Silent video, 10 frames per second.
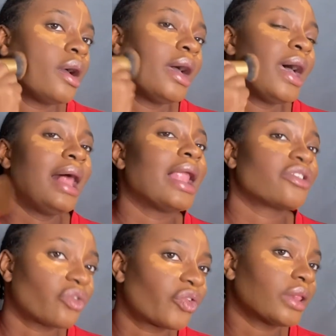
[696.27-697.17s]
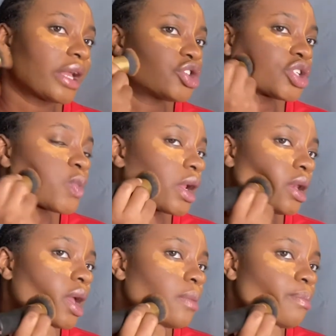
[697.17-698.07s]
hella, you feel like you just want to
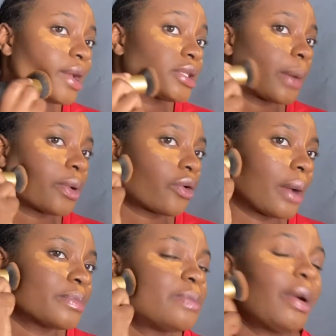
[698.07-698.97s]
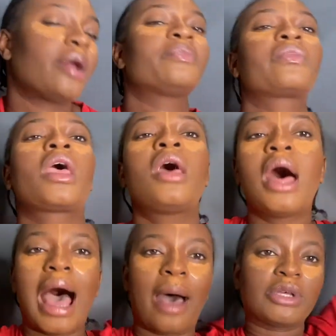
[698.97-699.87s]
lay in bed type of cramps. But
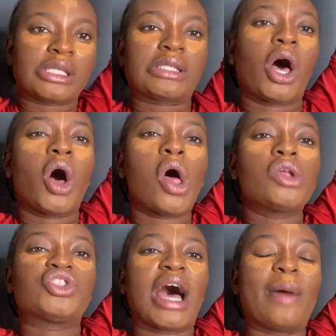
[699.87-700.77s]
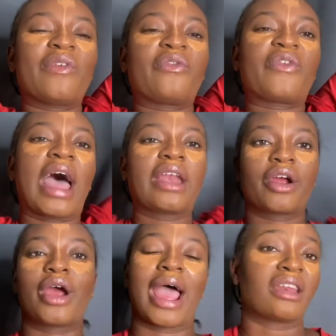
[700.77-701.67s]
I'm a soldier. I'm a
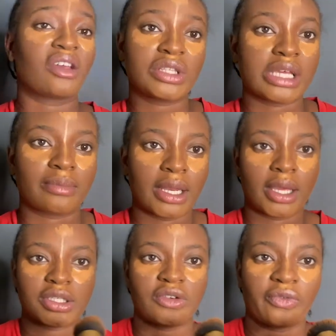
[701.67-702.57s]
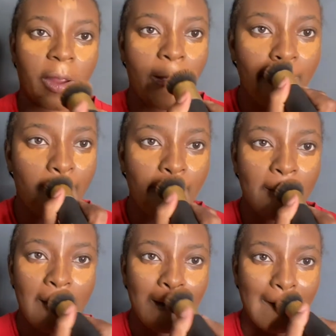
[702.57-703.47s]
fighter. I never take medication for it
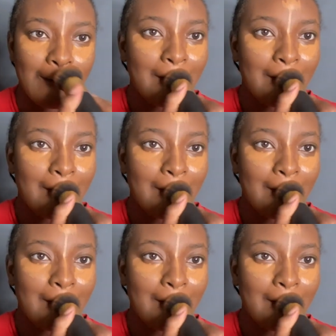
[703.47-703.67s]
because